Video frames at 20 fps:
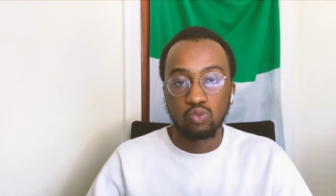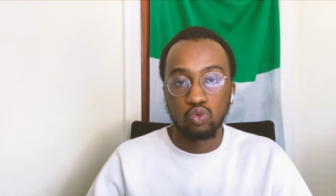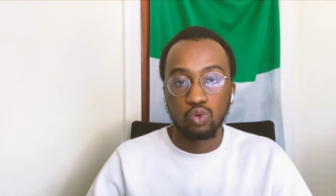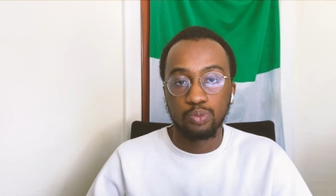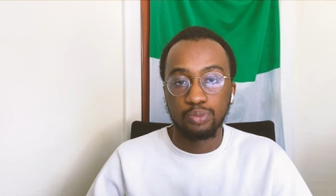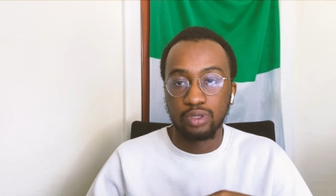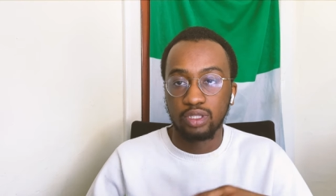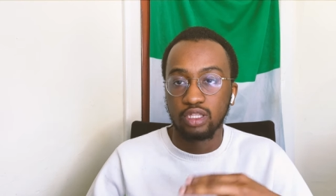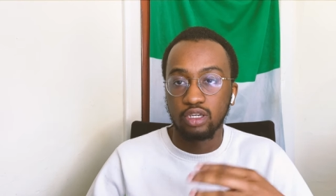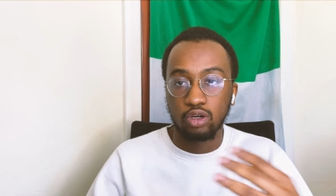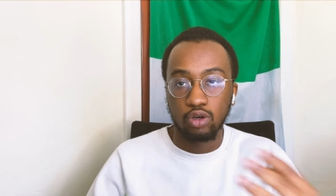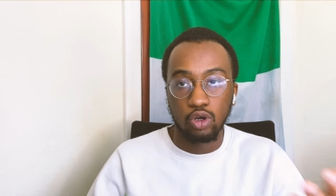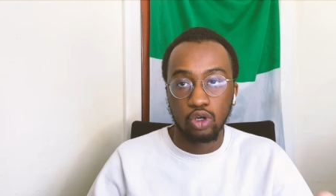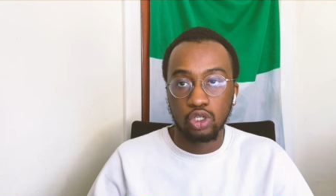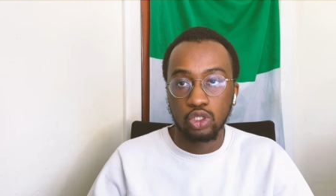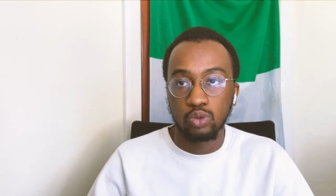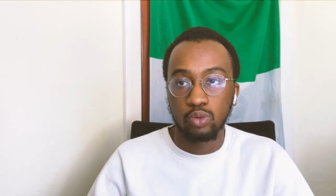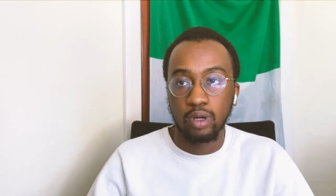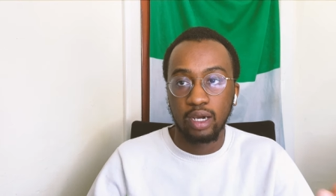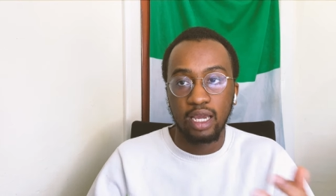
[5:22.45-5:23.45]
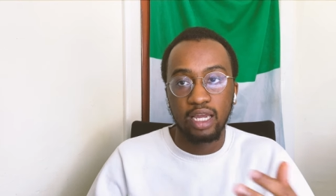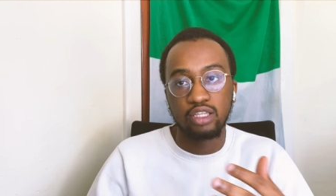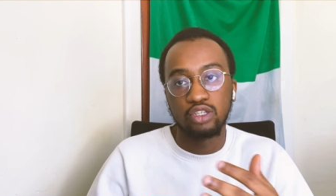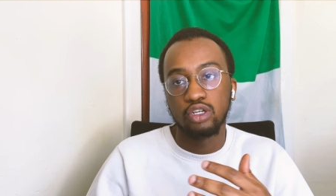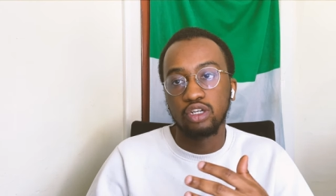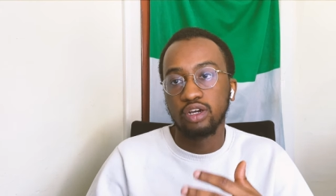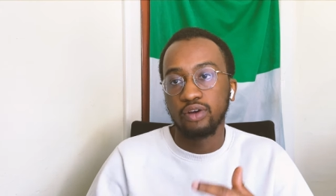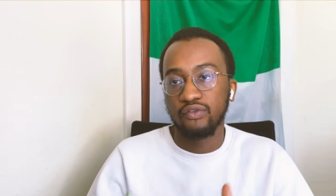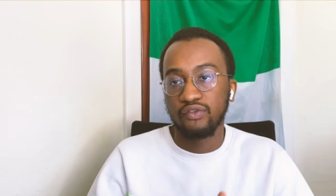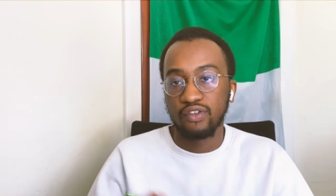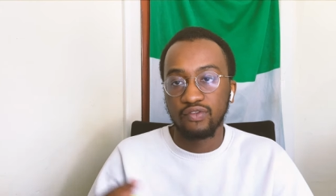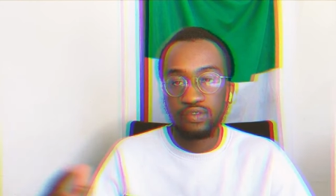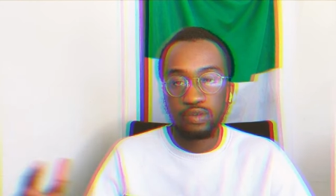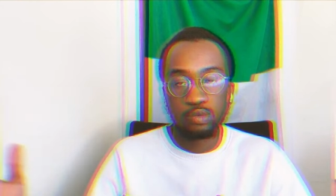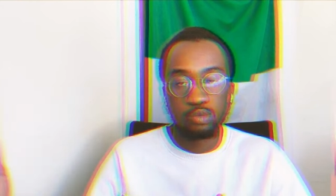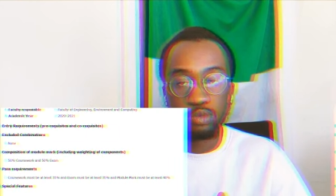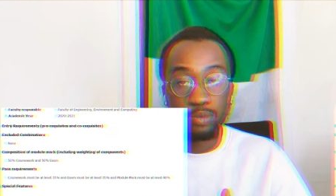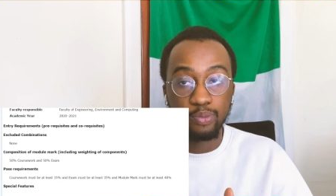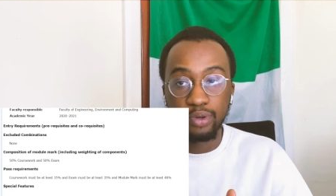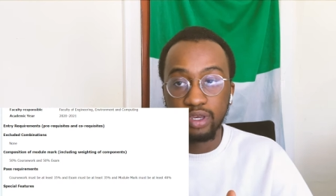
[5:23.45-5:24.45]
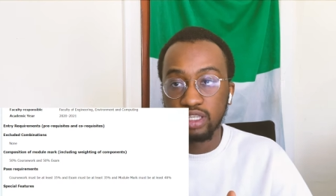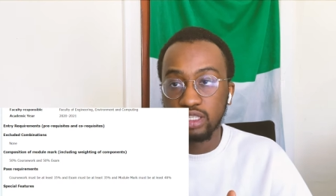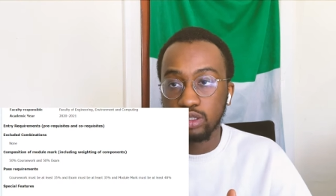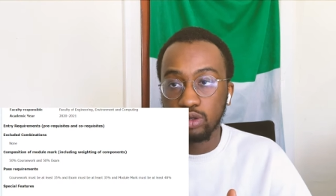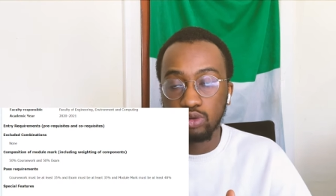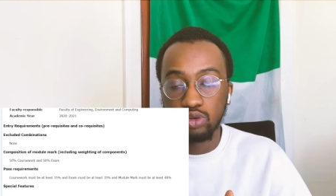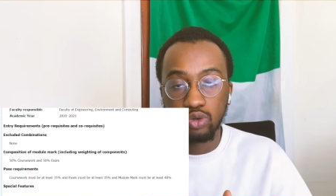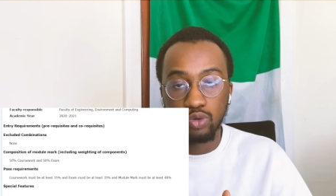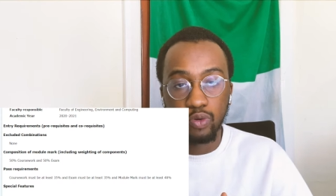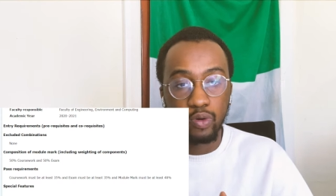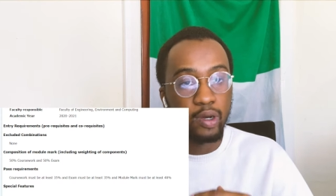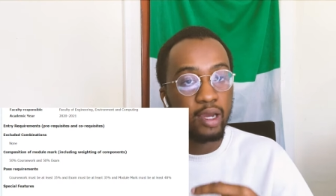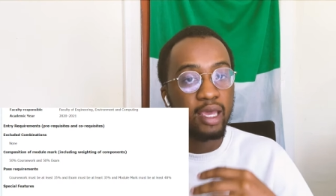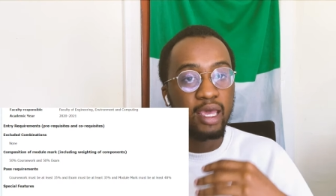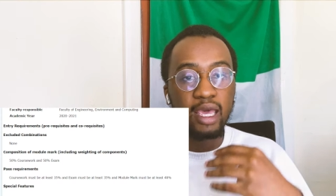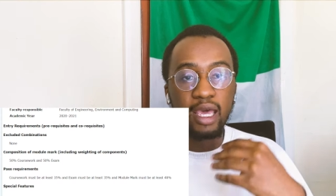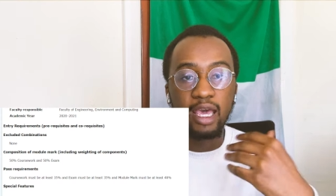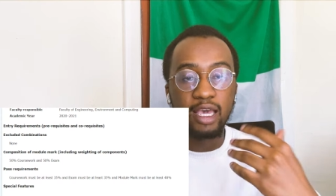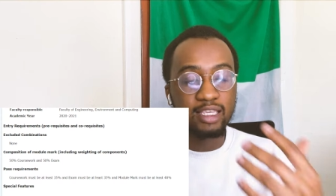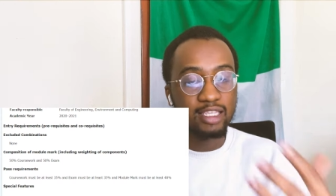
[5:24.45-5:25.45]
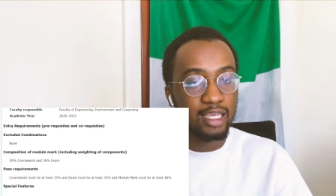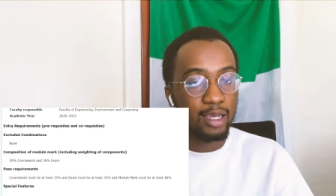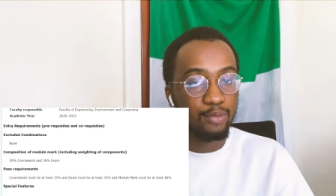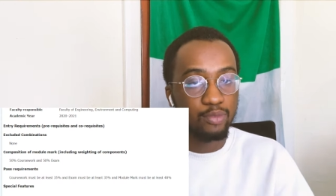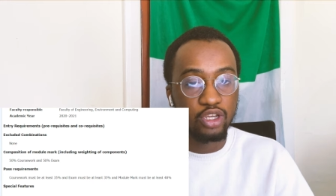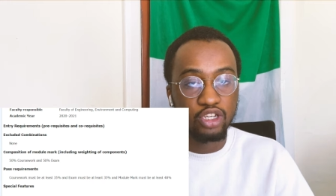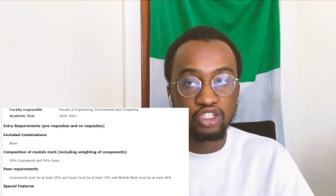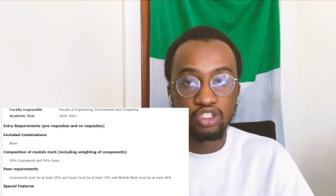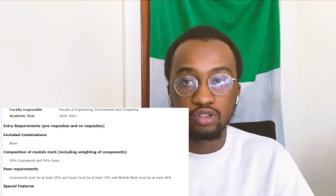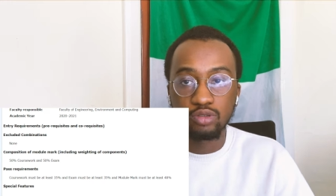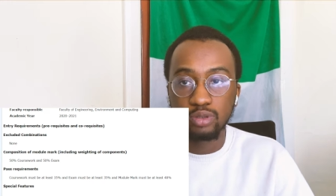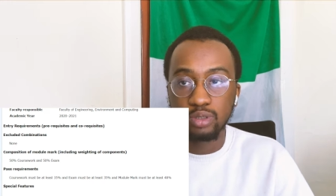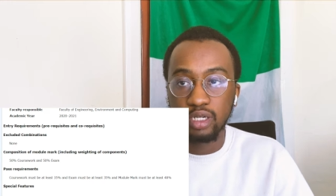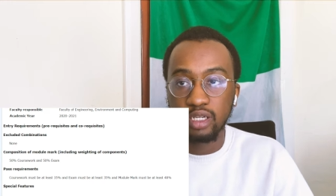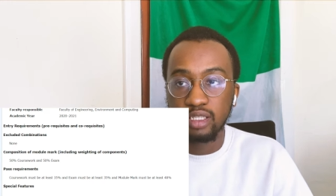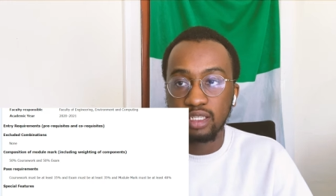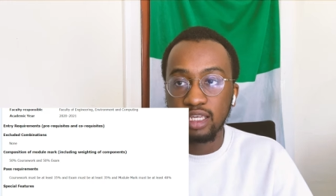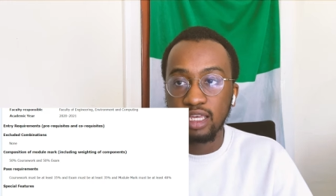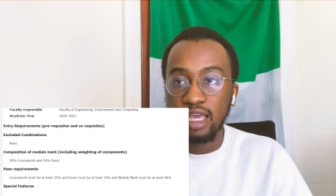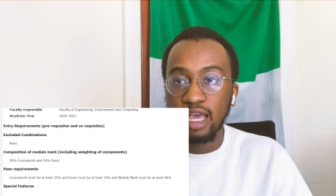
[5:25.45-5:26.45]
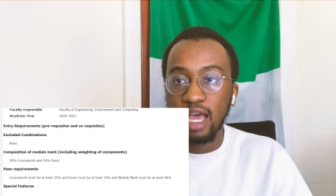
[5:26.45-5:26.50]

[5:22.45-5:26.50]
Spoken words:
will be the coursework and the other 50 will be based on your examination grades.